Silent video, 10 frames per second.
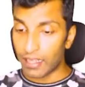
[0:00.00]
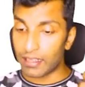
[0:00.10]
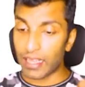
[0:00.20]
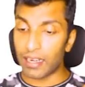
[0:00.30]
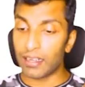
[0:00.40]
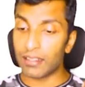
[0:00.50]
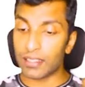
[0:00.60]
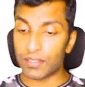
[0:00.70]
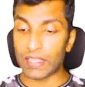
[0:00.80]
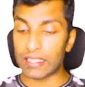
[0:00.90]
then
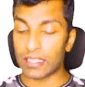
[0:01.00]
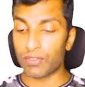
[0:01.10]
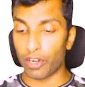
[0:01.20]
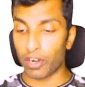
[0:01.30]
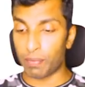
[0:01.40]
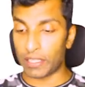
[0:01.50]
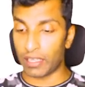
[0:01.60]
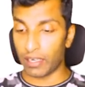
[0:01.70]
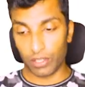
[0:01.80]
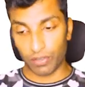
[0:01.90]
this wastage will not be there.